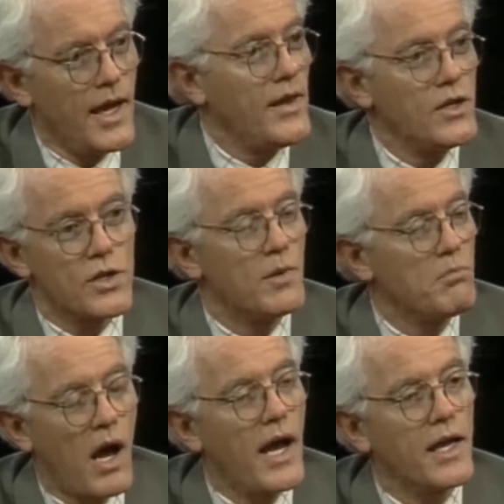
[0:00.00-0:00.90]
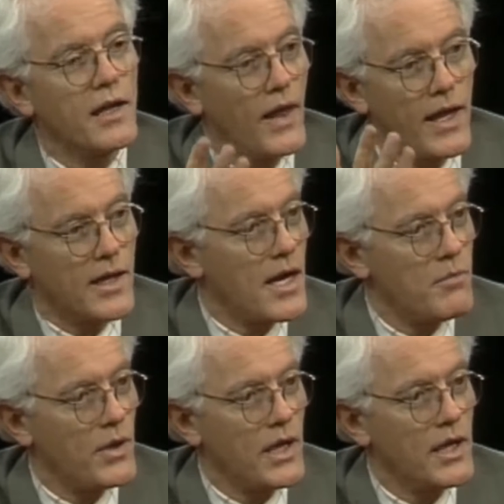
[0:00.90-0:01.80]
And they should have been buying that
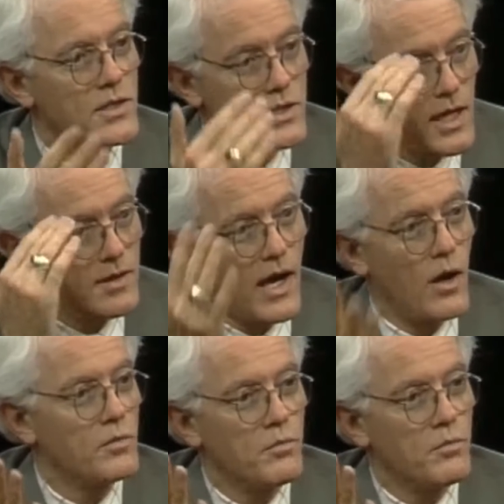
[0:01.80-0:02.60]
company instead of out